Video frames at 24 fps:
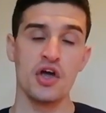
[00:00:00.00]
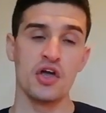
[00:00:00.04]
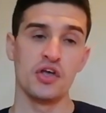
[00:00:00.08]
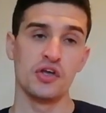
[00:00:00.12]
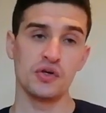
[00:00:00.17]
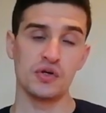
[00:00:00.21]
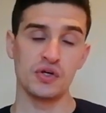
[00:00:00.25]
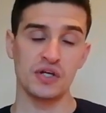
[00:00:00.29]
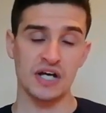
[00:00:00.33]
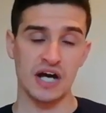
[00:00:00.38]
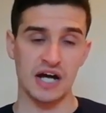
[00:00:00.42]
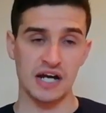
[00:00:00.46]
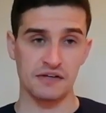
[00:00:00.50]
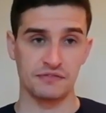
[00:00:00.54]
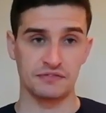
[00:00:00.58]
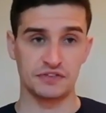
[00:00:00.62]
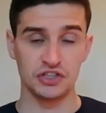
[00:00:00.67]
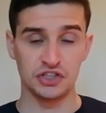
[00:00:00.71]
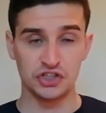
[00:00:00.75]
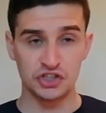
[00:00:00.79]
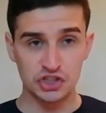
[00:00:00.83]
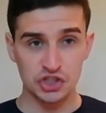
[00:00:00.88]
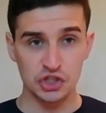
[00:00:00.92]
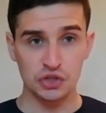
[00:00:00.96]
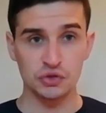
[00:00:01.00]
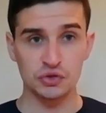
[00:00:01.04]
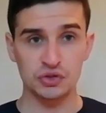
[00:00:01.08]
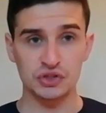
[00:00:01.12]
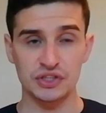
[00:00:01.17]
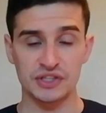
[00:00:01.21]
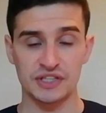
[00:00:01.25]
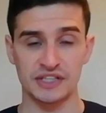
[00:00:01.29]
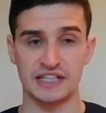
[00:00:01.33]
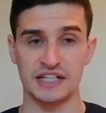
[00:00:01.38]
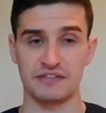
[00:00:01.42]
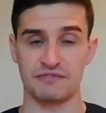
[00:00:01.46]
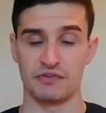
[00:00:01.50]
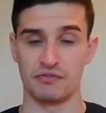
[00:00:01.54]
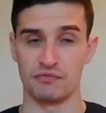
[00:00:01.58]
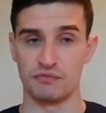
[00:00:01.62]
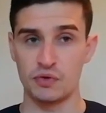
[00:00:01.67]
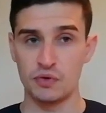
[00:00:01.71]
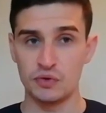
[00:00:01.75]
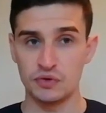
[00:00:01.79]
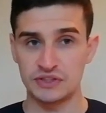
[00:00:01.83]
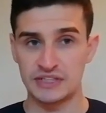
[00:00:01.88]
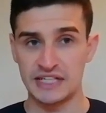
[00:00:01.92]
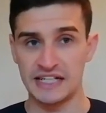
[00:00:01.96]
you can kind of deduce the different
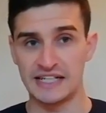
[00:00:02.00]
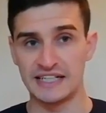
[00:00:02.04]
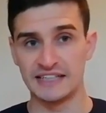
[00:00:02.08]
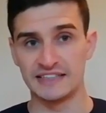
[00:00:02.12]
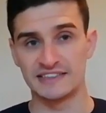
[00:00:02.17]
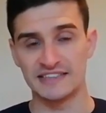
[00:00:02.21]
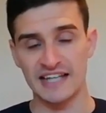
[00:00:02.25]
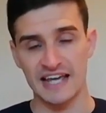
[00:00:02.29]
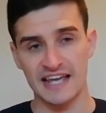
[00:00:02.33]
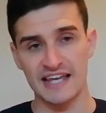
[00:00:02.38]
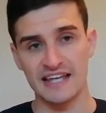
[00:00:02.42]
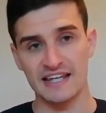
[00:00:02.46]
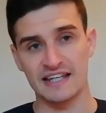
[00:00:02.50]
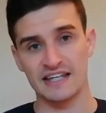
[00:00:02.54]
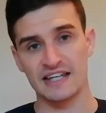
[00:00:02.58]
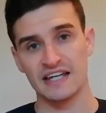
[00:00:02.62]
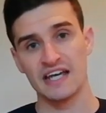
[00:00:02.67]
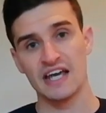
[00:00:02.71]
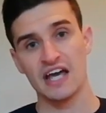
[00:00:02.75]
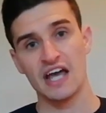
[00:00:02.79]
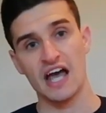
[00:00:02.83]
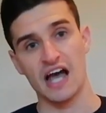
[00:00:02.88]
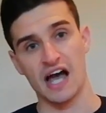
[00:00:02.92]
routes he can take,